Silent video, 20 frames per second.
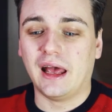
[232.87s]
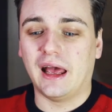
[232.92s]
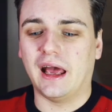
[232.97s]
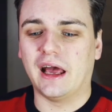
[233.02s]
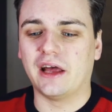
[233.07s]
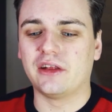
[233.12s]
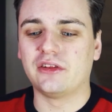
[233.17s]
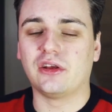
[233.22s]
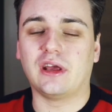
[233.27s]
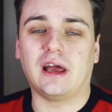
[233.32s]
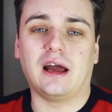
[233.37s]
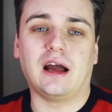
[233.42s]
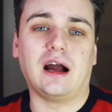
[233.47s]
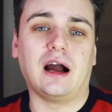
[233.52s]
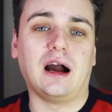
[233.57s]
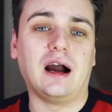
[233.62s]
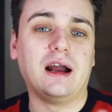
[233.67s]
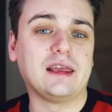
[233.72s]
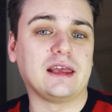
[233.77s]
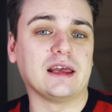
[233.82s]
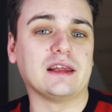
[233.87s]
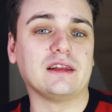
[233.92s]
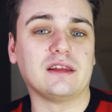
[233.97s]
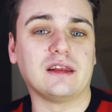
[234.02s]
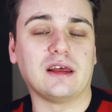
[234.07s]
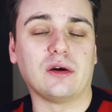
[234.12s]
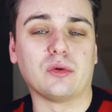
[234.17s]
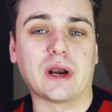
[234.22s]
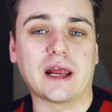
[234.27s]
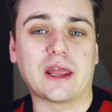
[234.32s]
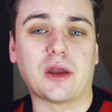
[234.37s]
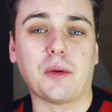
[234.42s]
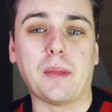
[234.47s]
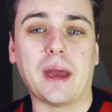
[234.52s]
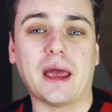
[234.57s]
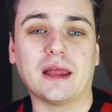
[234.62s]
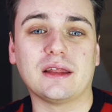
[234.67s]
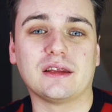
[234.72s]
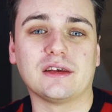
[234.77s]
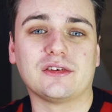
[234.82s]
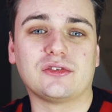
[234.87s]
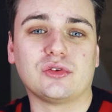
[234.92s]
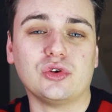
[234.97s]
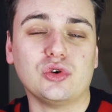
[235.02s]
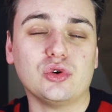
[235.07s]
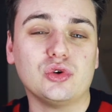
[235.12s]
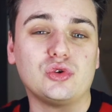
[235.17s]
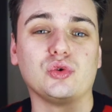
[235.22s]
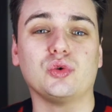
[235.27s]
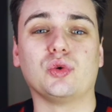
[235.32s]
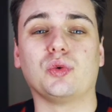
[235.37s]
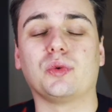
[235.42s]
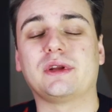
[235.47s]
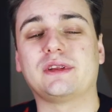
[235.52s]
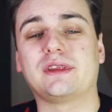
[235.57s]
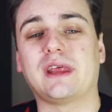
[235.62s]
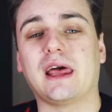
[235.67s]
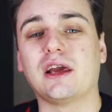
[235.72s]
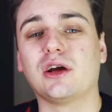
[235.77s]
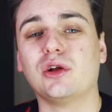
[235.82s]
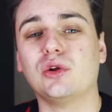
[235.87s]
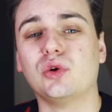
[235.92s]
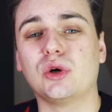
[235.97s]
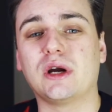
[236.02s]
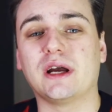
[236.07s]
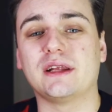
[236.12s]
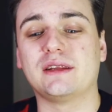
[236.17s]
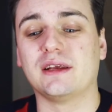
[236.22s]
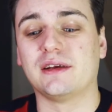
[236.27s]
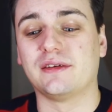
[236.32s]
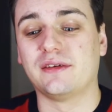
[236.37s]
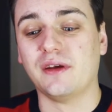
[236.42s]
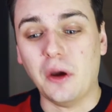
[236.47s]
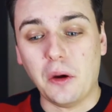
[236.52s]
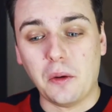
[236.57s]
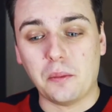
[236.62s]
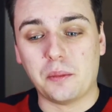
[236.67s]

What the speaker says: and I can recommend this to you to take a look at this,